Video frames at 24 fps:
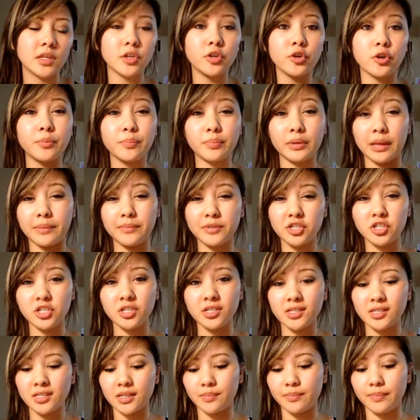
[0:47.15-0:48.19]
your
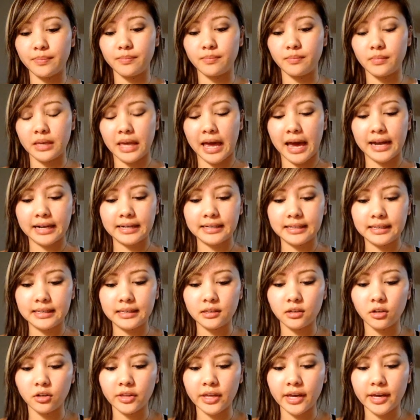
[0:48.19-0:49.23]
blemishes and acne
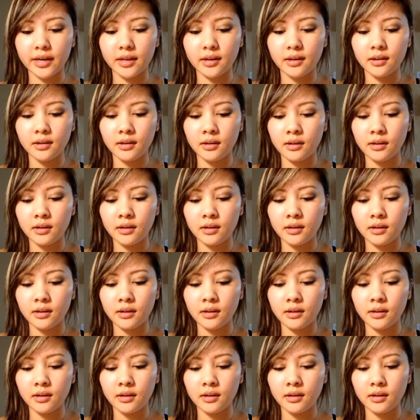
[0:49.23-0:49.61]
and all that.